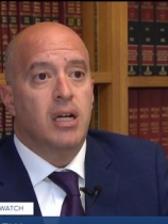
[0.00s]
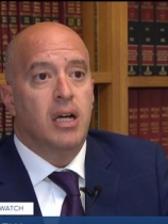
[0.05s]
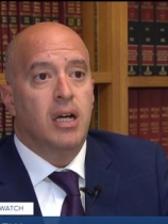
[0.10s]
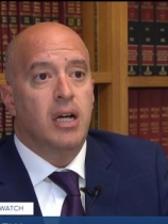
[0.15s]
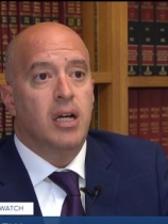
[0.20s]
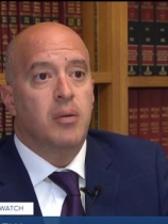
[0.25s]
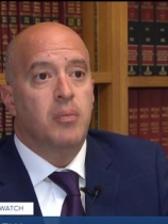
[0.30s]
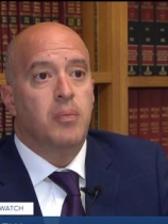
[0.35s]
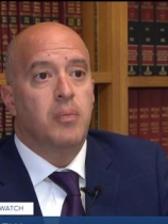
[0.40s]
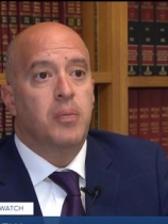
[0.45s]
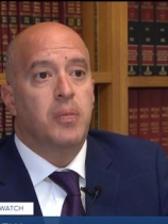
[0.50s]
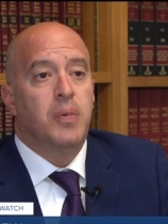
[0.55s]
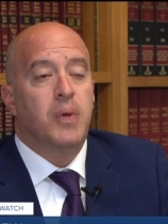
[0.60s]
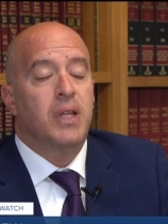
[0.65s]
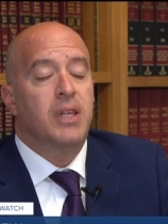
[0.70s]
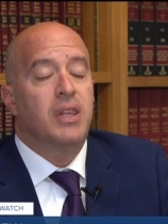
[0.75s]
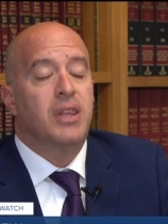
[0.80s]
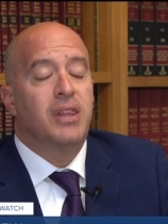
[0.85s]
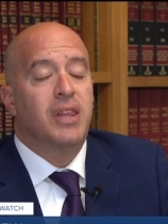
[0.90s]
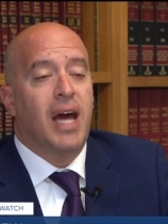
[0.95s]
um,
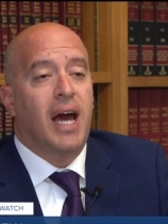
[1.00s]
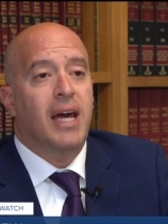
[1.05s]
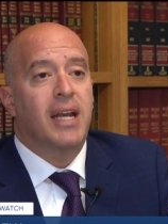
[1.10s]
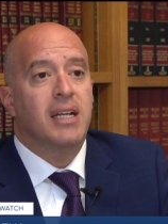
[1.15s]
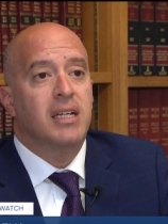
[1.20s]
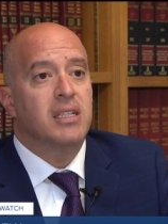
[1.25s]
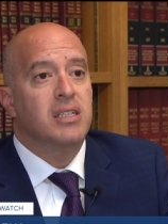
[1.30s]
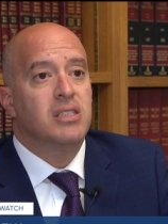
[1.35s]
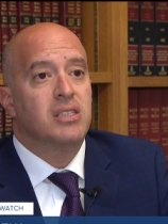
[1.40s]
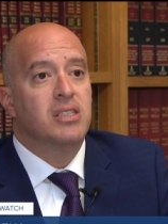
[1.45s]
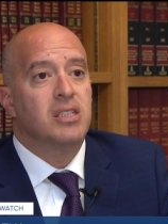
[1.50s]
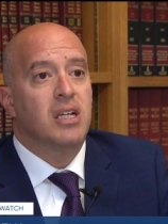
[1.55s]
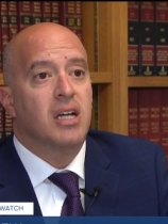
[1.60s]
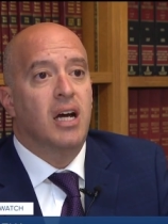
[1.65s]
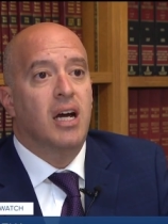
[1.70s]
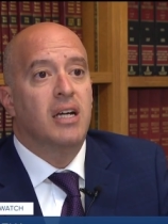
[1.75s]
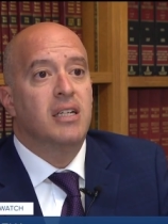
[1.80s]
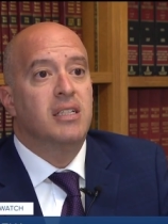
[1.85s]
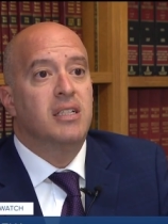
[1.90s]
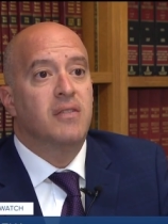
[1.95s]
but that is
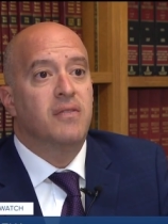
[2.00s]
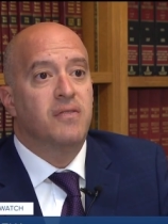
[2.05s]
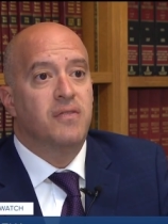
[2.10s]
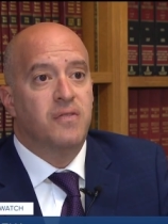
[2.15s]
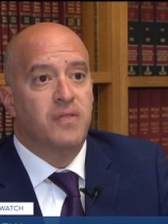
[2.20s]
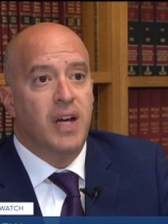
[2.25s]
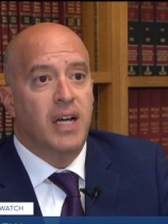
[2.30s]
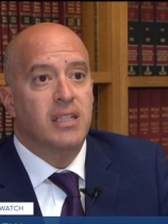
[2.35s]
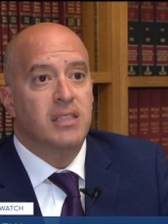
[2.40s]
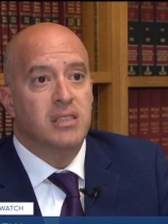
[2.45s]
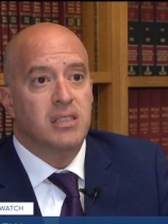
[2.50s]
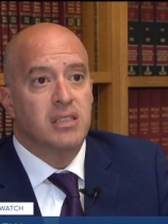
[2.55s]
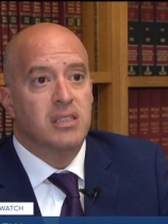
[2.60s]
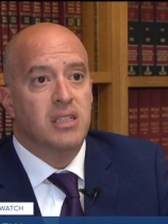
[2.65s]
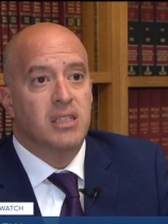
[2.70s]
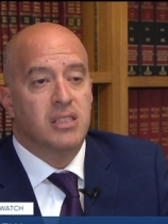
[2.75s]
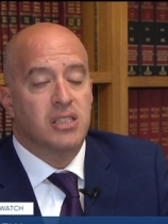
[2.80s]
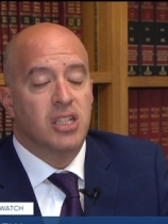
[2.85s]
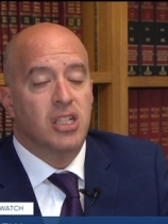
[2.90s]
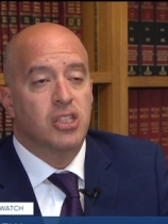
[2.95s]
a defense
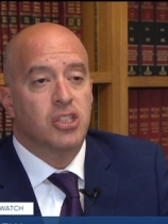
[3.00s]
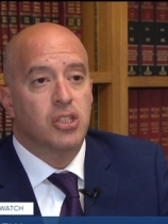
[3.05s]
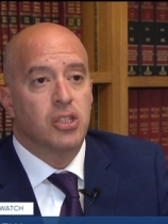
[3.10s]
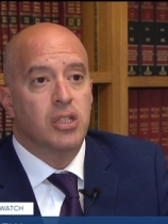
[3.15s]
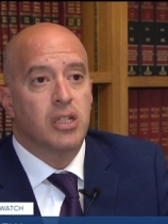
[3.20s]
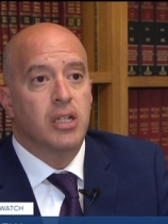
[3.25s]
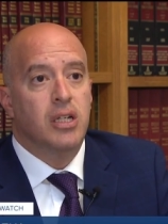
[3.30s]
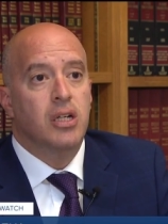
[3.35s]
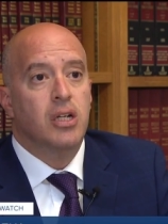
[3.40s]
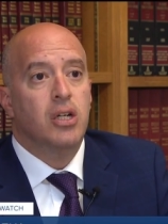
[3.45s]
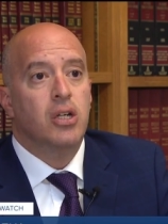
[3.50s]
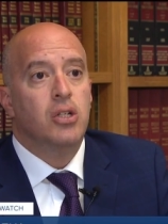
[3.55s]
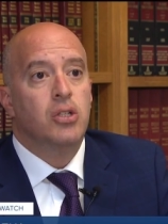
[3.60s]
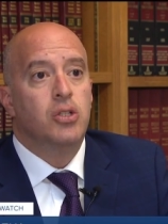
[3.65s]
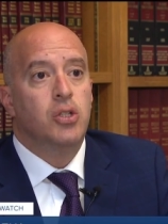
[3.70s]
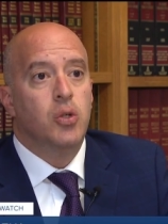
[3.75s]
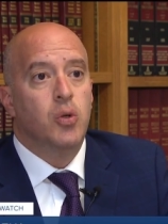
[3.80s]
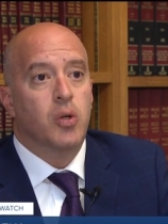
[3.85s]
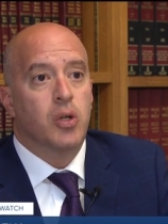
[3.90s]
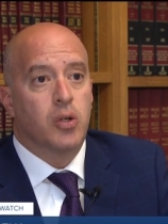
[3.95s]
essentially
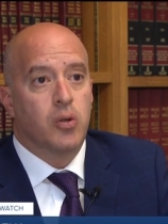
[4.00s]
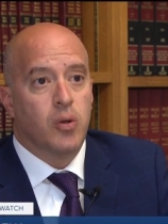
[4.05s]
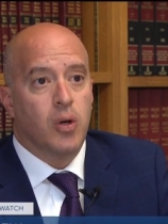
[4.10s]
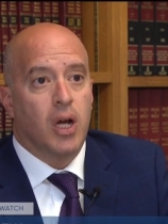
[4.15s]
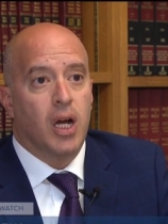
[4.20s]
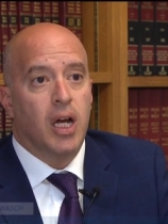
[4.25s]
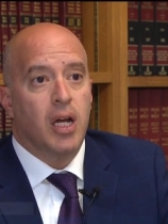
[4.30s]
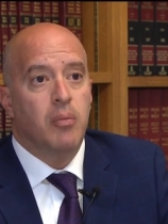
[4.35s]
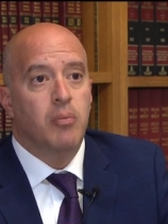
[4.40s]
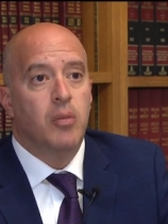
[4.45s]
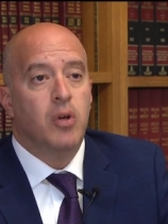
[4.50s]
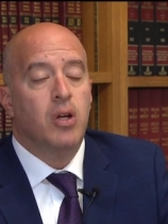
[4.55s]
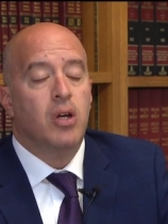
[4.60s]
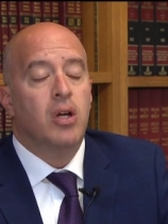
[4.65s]
to a crime.